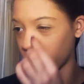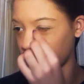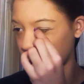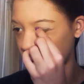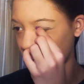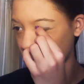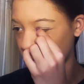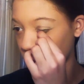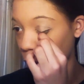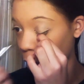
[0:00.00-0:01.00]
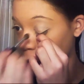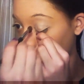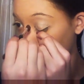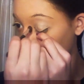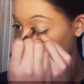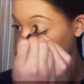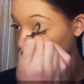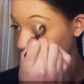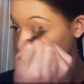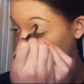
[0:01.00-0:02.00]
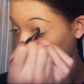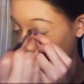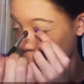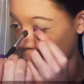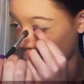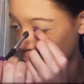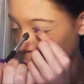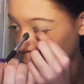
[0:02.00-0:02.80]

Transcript: the moon be able to see your eyeshadow, please do not let my